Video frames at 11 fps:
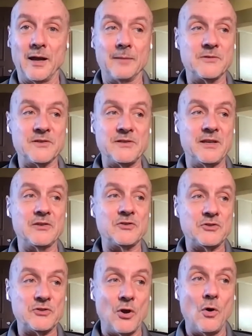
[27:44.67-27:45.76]
I'm just seeing
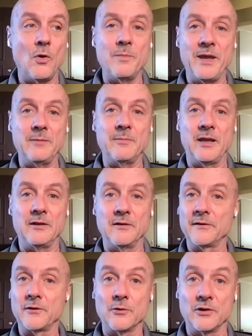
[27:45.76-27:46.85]
so many men
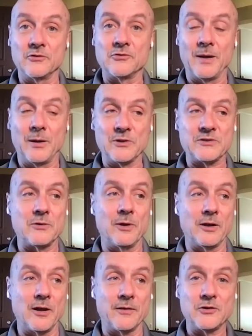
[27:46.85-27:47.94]
discouraged by what's going
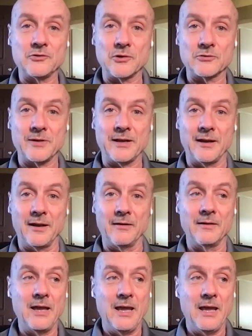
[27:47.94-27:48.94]
on in the church right now